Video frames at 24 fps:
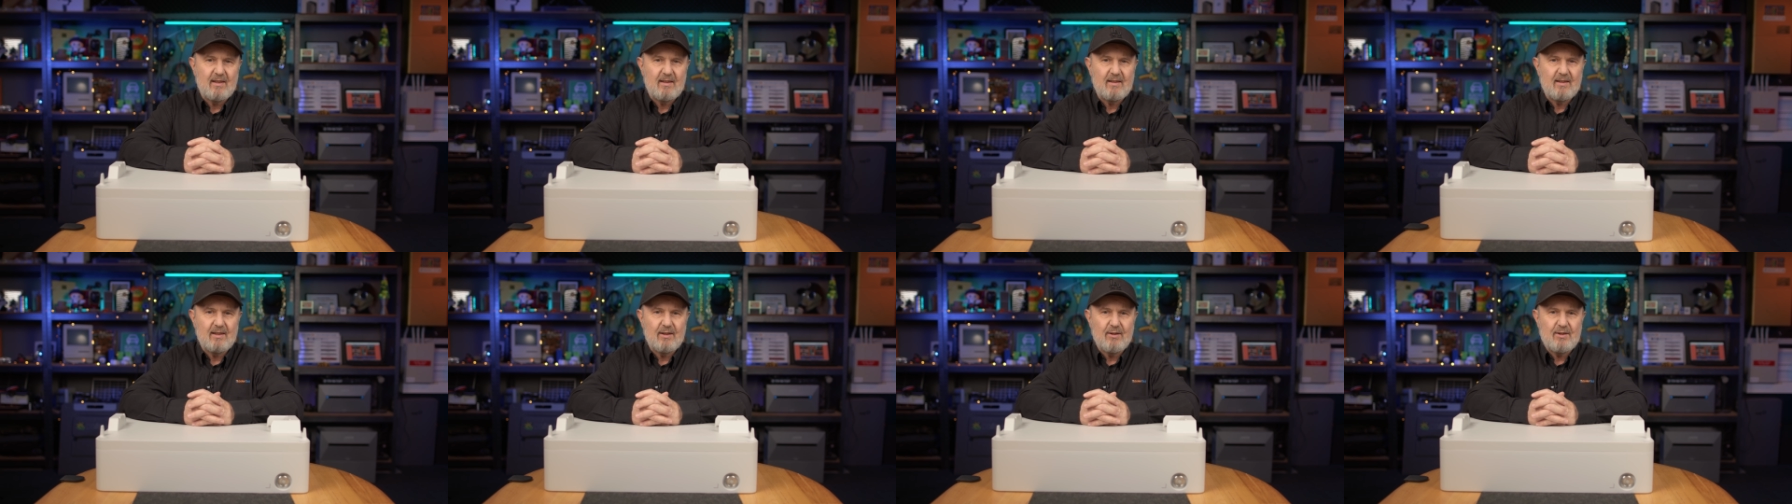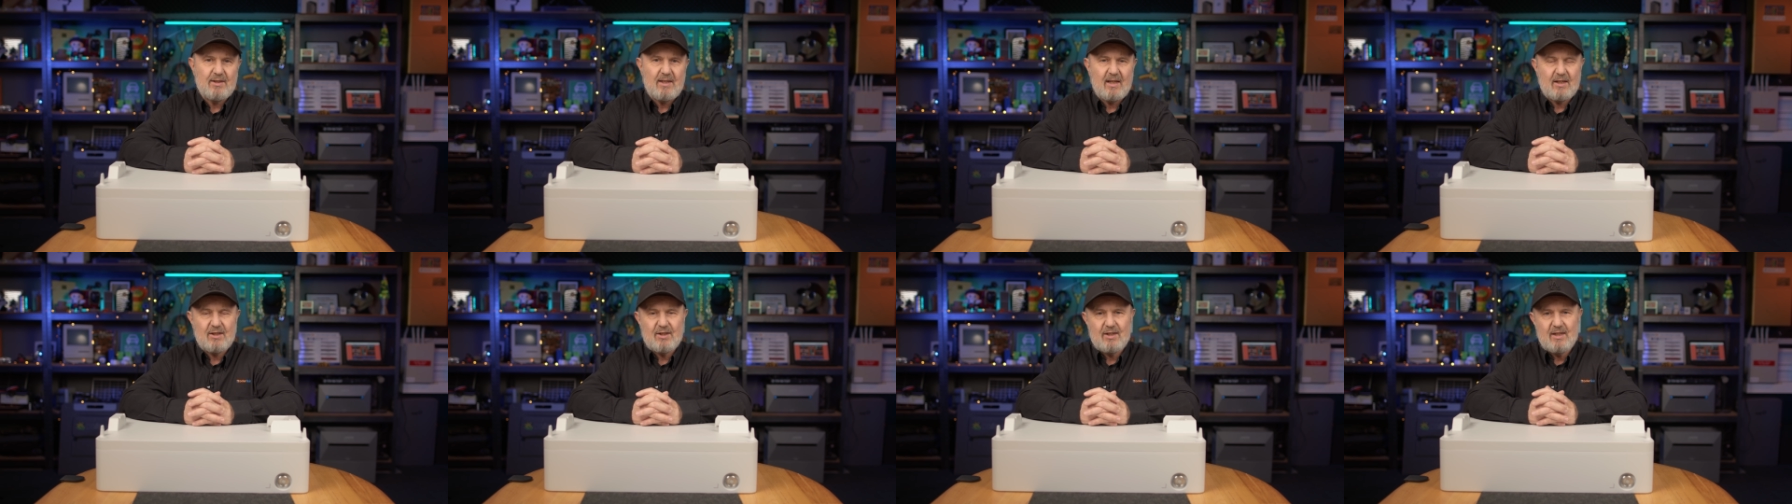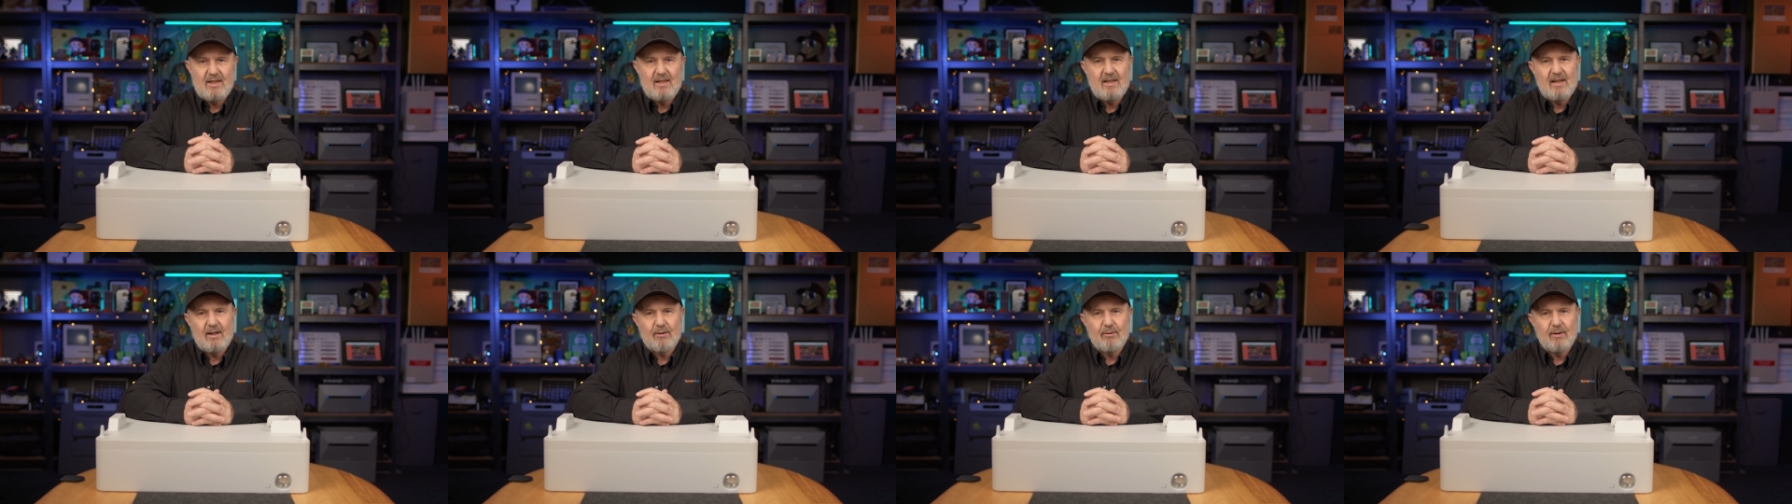there's
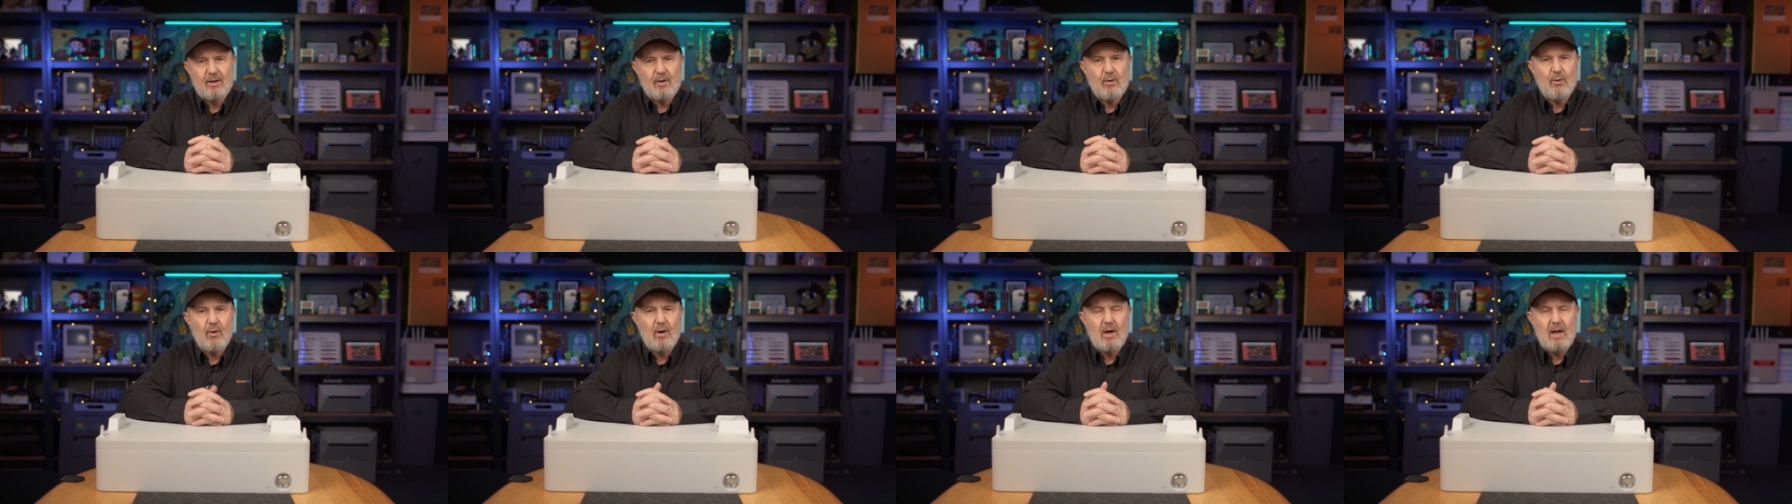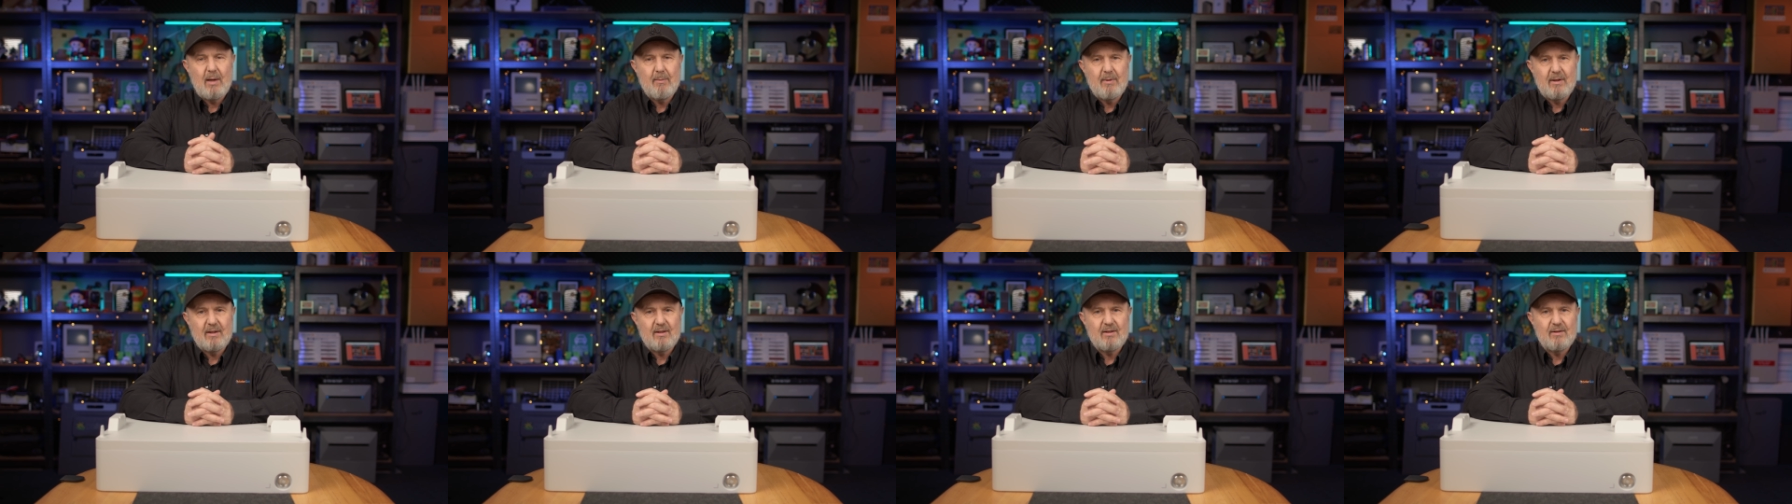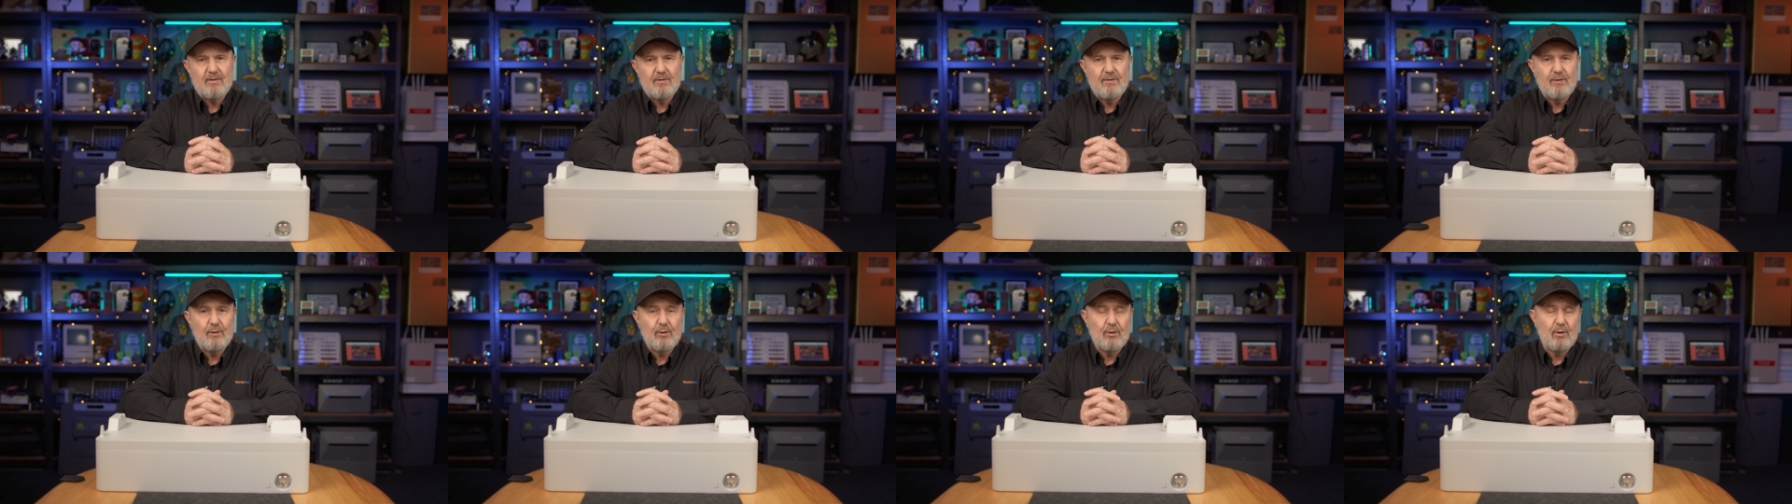actually a
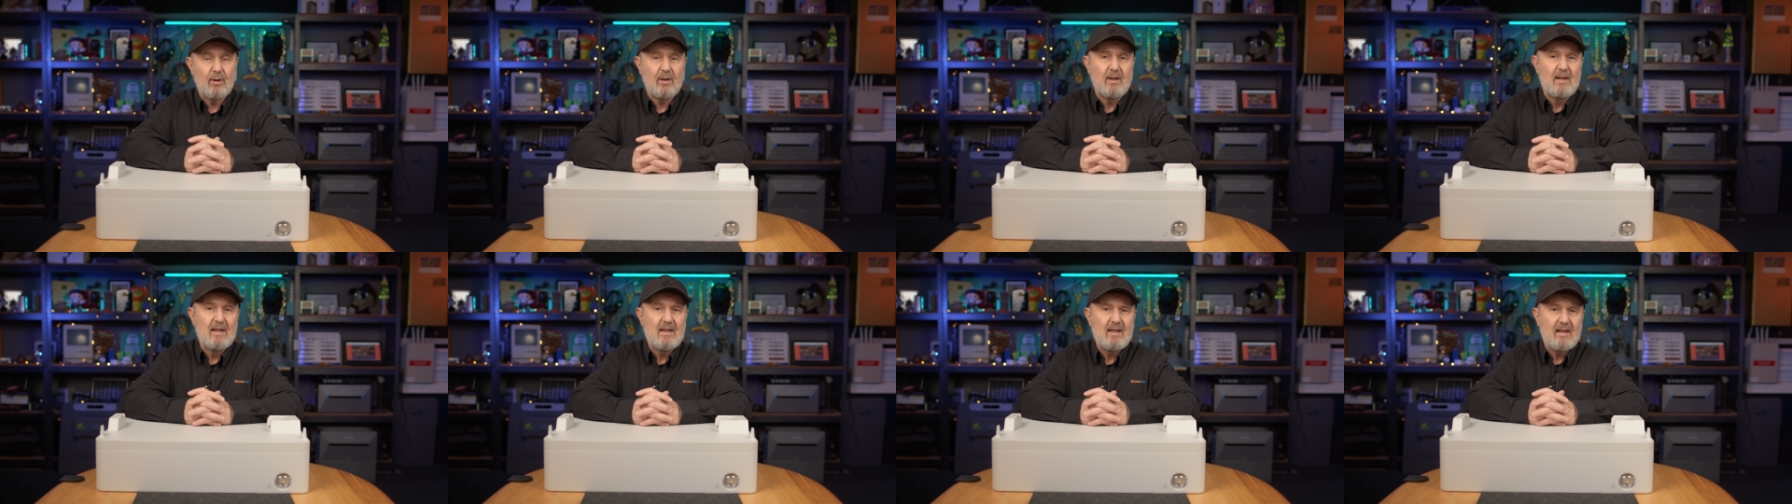requirement for